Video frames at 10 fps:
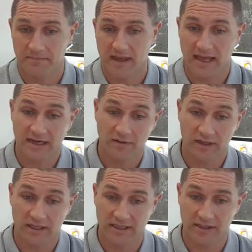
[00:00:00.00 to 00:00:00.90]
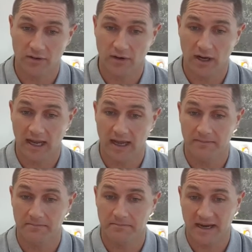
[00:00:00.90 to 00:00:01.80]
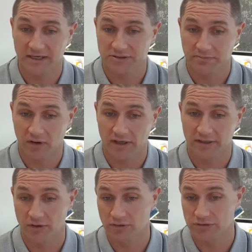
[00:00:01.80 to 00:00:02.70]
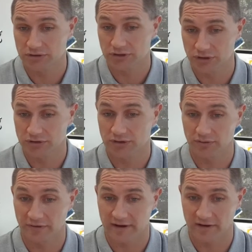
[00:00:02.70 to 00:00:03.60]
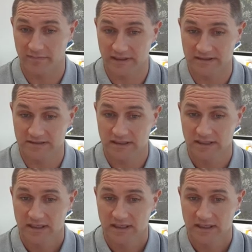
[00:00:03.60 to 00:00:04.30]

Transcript: adequately managed by non-surgical therapies.